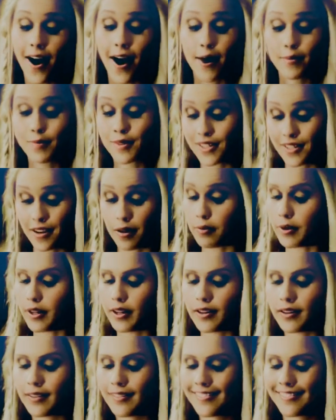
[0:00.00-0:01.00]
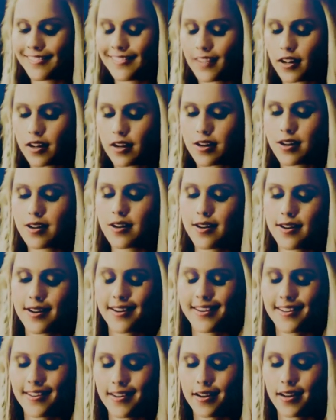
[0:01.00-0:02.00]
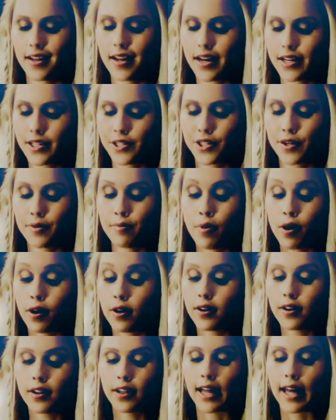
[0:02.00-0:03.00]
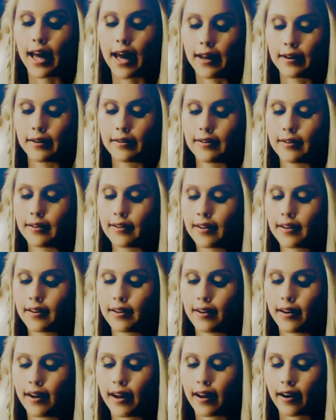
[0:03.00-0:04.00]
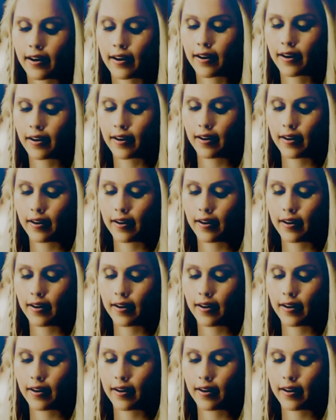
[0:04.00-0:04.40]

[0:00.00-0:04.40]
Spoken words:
I'm stubborn. Elijah, moral, and Nick.